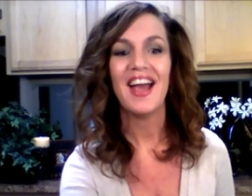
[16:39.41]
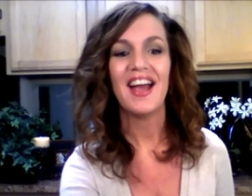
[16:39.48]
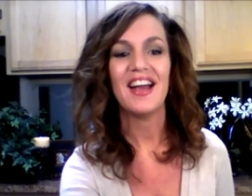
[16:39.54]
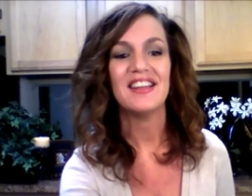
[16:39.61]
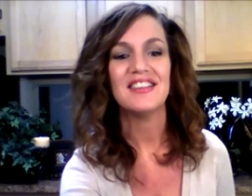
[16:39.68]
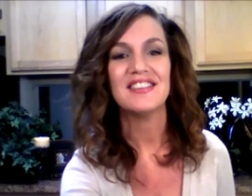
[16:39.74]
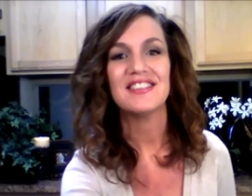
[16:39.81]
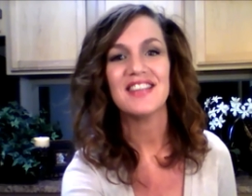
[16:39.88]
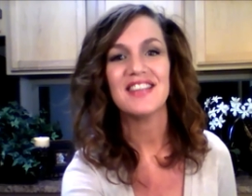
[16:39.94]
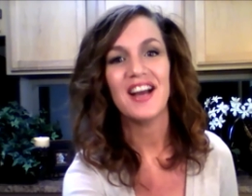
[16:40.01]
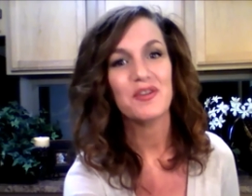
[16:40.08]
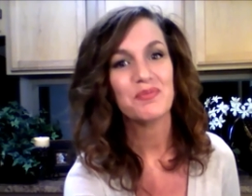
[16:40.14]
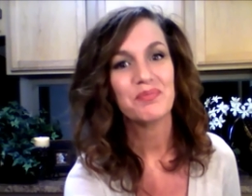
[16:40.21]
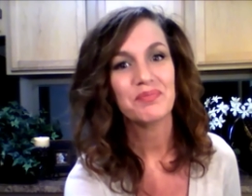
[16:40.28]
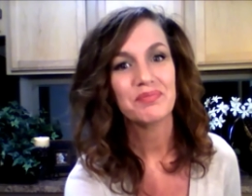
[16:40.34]
And
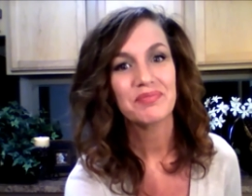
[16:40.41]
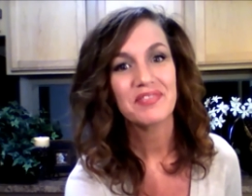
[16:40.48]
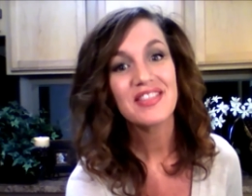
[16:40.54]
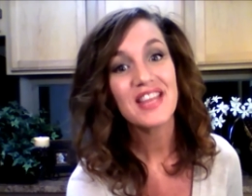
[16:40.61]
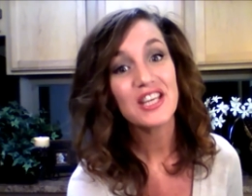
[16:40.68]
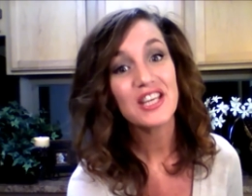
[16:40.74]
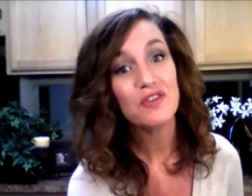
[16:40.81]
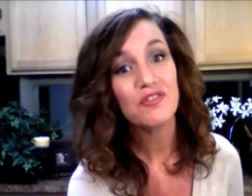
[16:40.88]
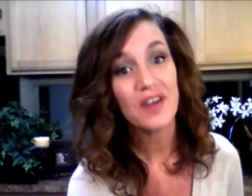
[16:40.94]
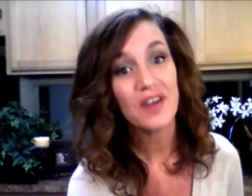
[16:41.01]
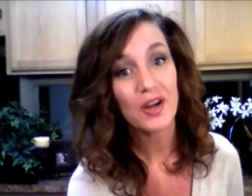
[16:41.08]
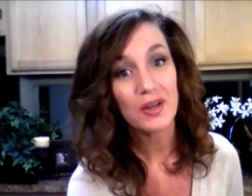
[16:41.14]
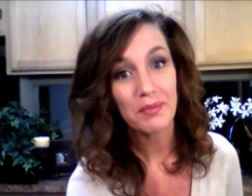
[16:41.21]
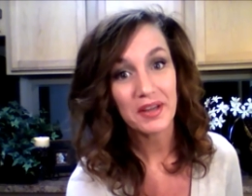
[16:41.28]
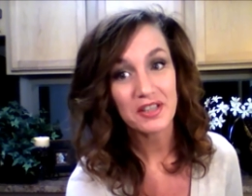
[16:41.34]
thank you
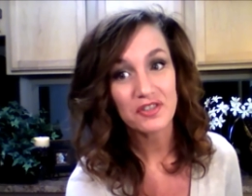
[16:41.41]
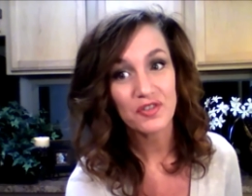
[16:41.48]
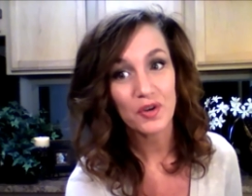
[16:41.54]
very much